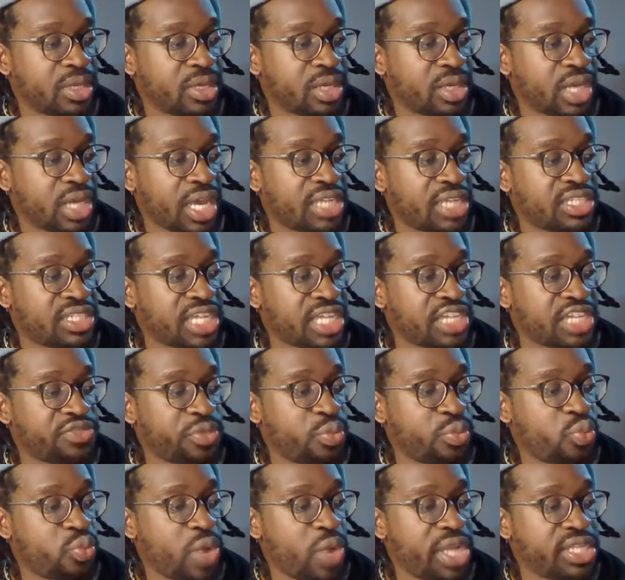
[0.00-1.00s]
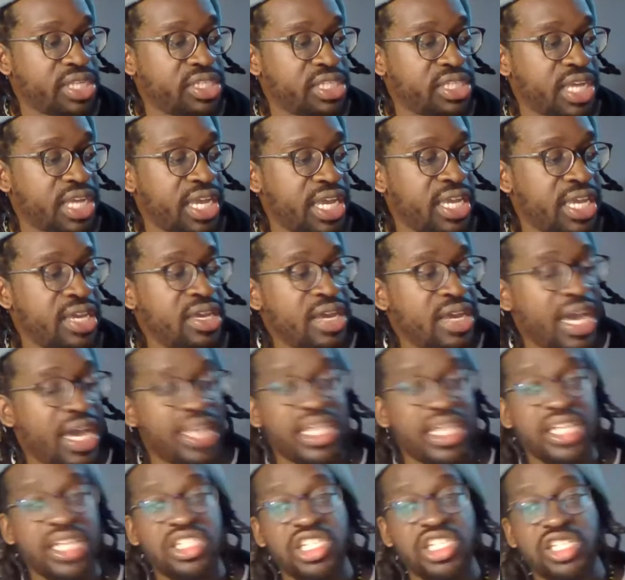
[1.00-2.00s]
Okay, so that's from Wednesday.
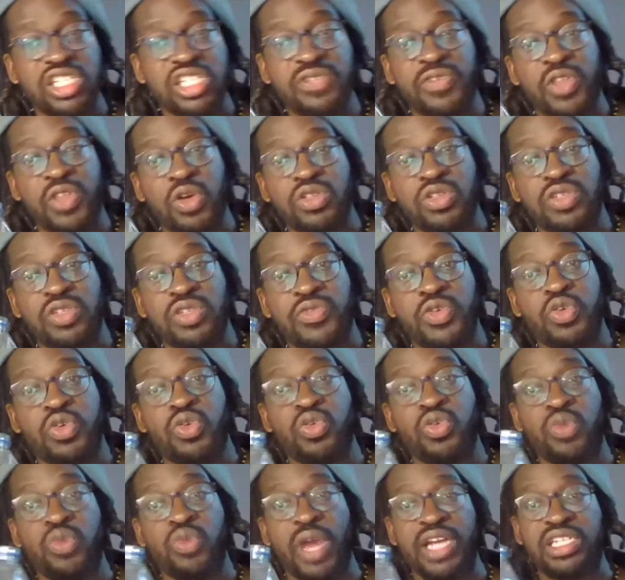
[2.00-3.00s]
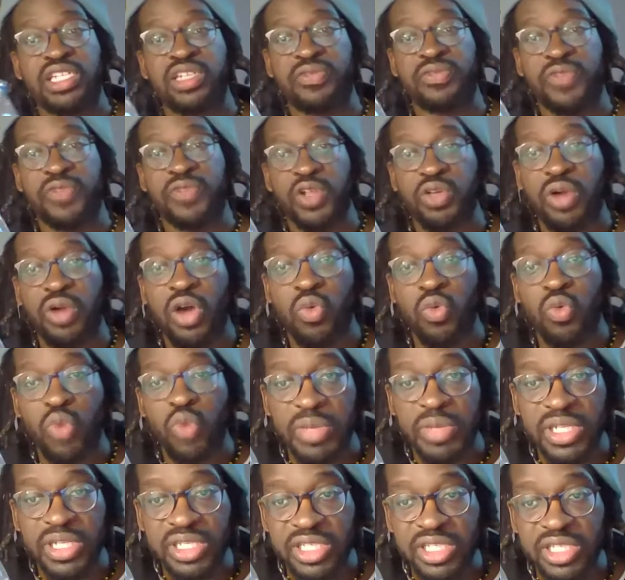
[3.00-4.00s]
And then just for those of you who actually follow our
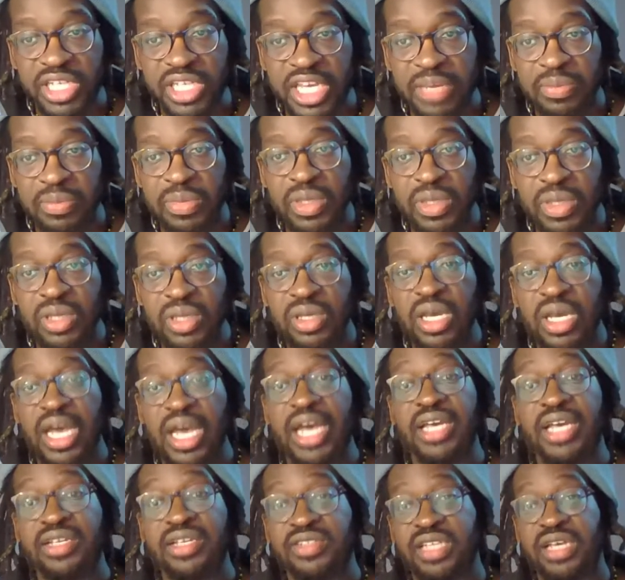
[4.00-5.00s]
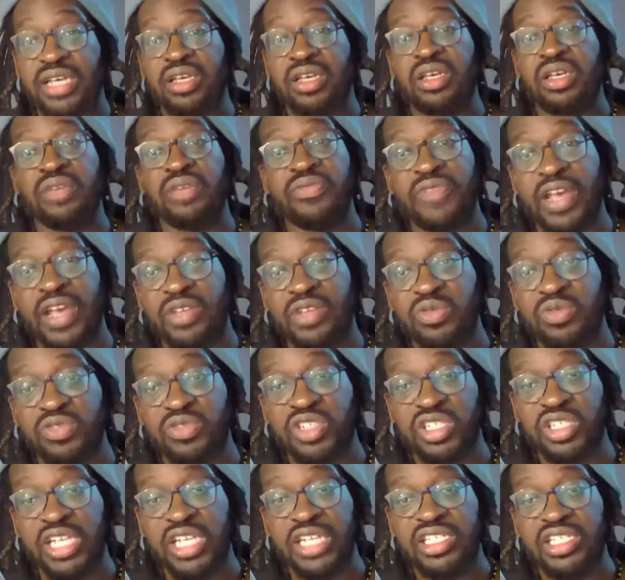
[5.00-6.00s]
women's team, in fact, we
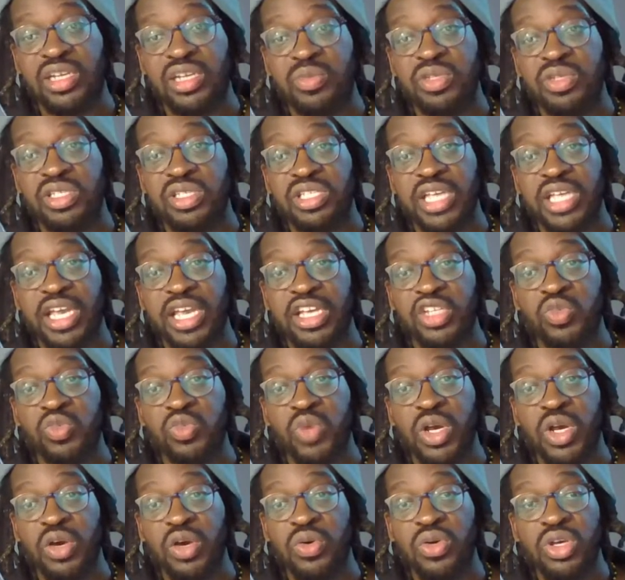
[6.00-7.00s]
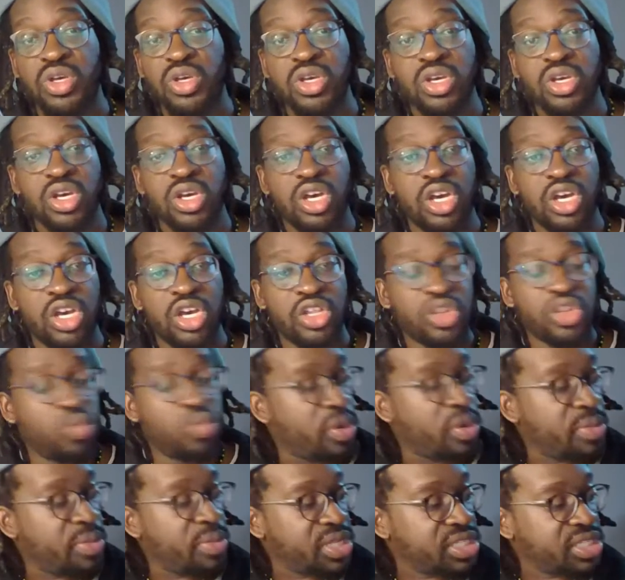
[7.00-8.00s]
just had someone say it as well. The
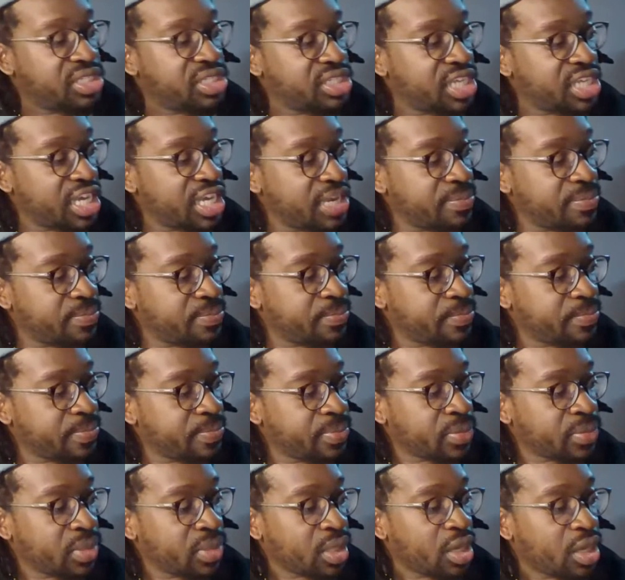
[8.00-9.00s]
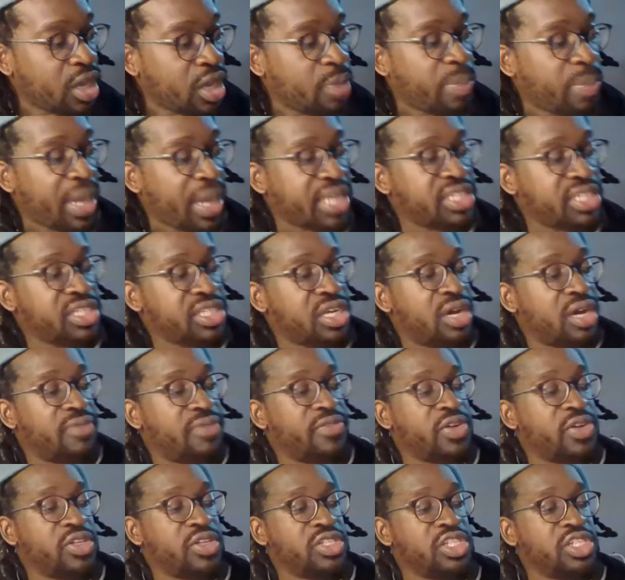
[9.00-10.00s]
women's team, Pakistan
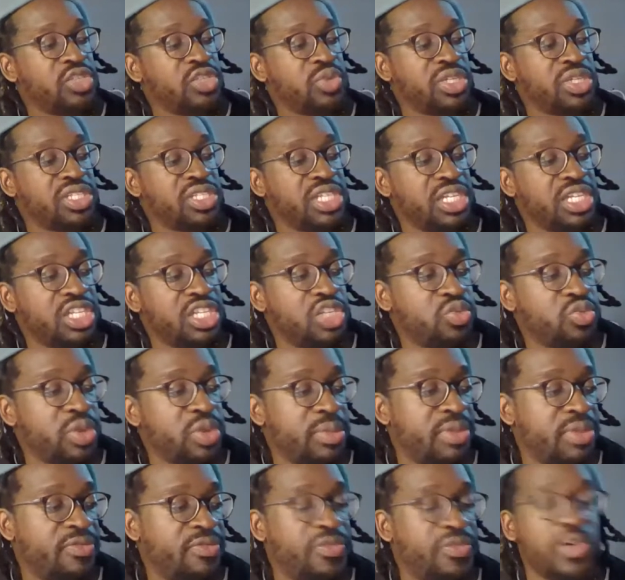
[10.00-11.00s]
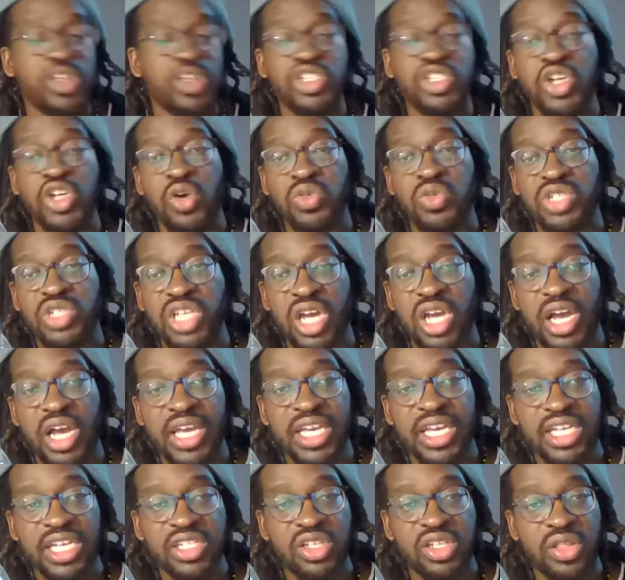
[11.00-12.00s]
versus West Indies women. First
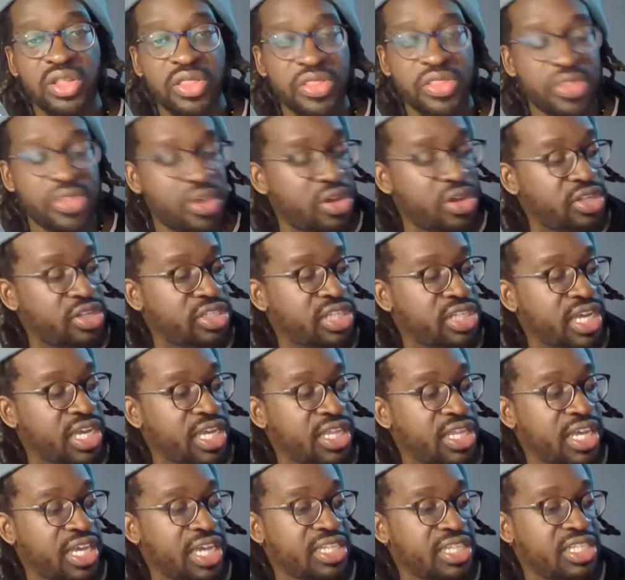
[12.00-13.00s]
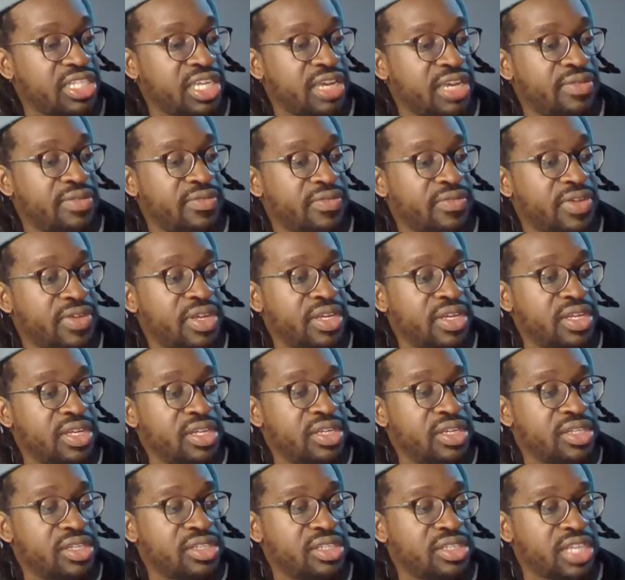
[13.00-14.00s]
ODI is on Thursday, the 18th.
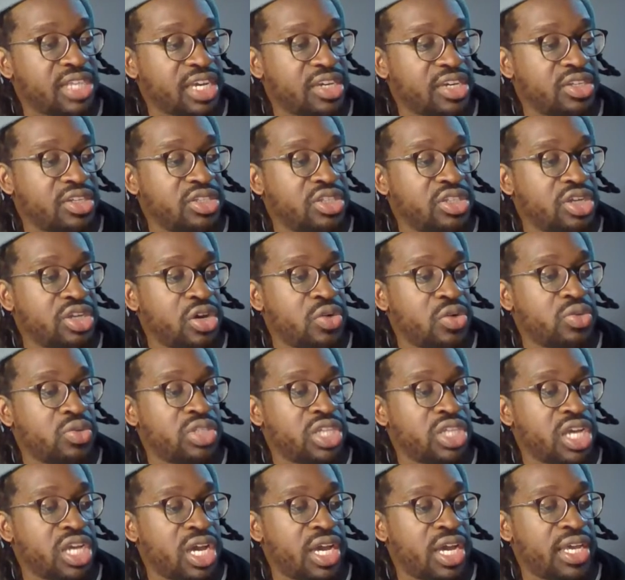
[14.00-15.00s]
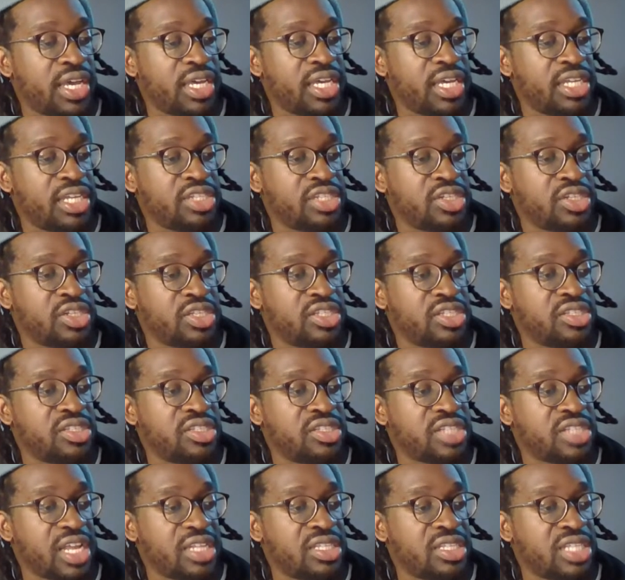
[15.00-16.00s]
Second ODI is on
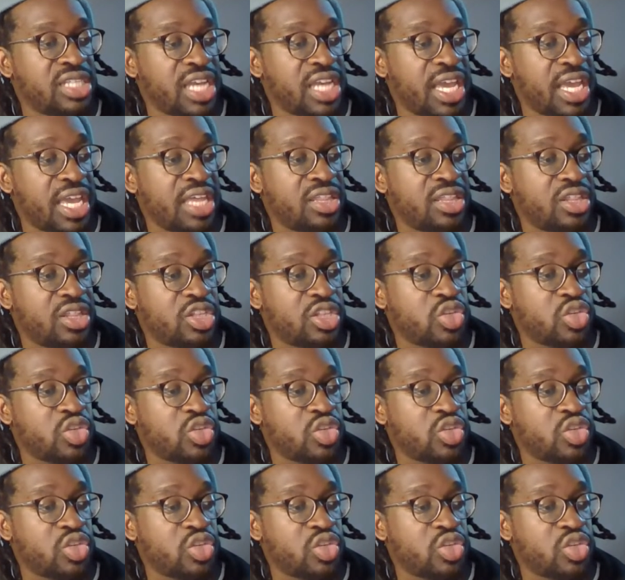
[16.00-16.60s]
Sunday, the